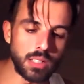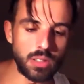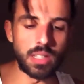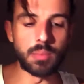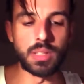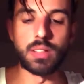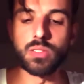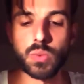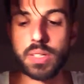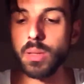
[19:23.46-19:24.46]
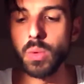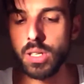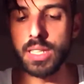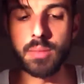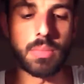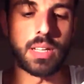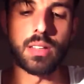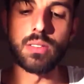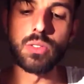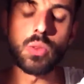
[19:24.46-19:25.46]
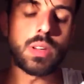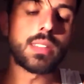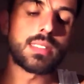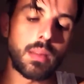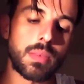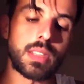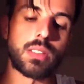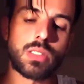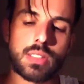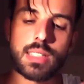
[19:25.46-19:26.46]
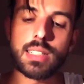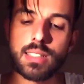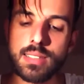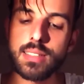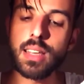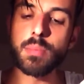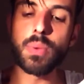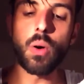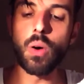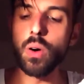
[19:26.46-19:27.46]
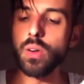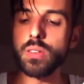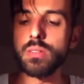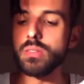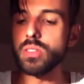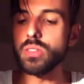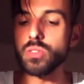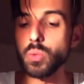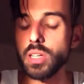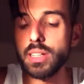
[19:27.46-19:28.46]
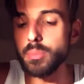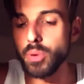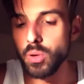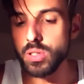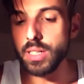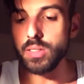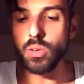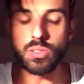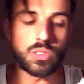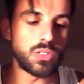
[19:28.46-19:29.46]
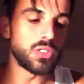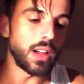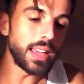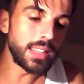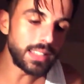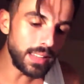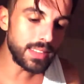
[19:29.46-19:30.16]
your emails, reading one email, doing something, just a little step, or just doing a little project, or just trying a little